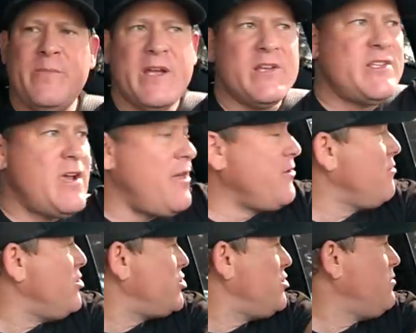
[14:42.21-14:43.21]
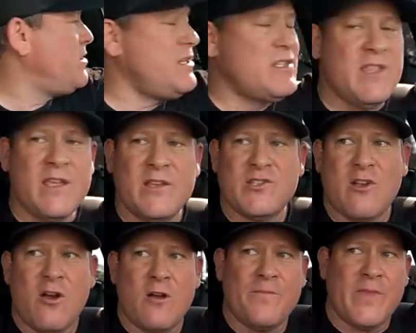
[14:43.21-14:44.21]
Because the other issue with these things
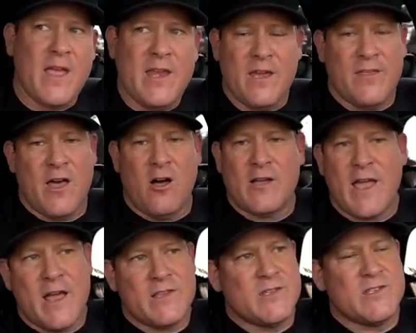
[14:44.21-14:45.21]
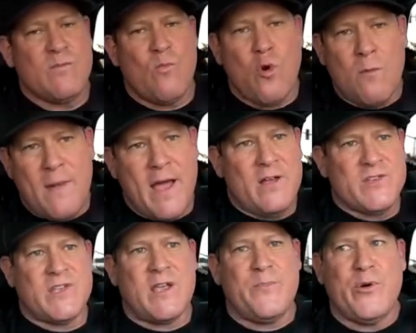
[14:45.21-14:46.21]
are, any of the Hellcats, is the more
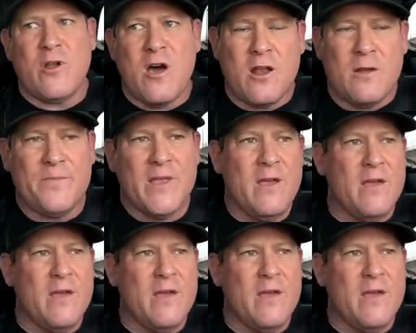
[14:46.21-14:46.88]
miles they get put on them,